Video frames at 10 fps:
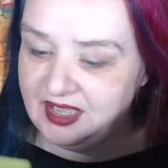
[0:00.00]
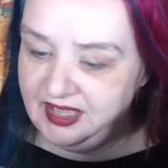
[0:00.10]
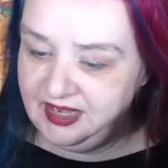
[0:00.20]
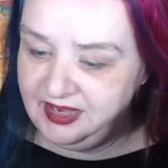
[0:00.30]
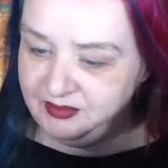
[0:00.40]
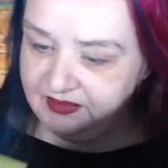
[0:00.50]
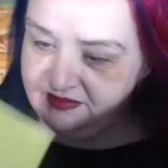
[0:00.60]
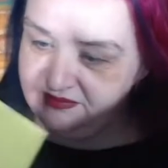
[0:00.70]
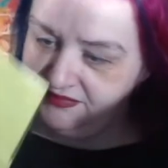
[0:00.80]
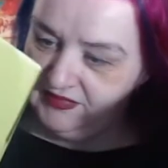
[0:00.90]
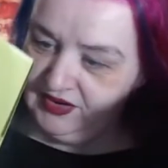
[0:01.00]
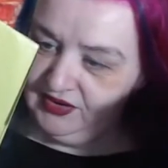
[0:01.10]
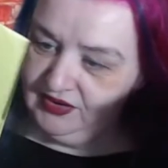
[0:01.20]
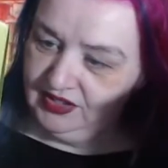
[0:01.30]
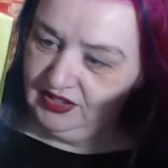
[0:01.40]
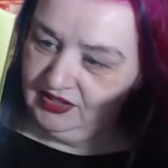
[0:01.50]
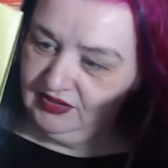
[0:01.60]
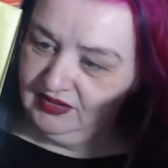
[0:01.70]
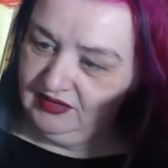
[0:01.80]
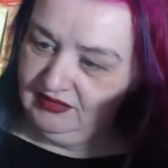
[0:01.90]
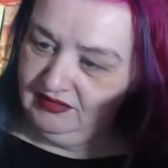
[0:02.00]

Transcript: and I'm not sure